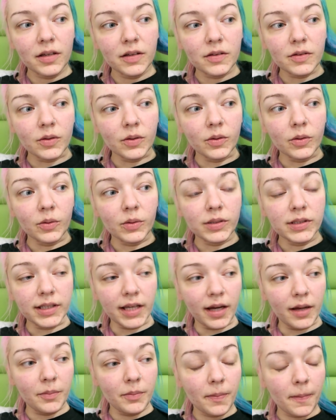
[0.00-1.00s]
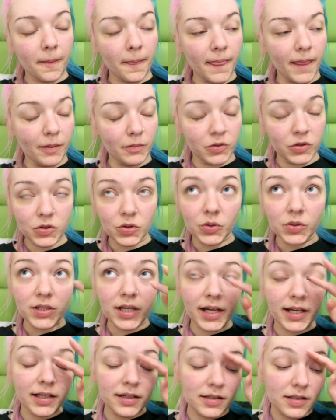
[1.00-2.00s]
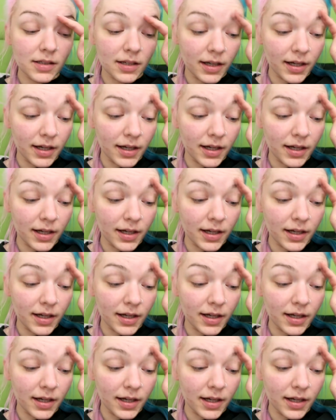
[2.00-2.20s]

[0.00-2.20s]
So yeah, I'm so tired.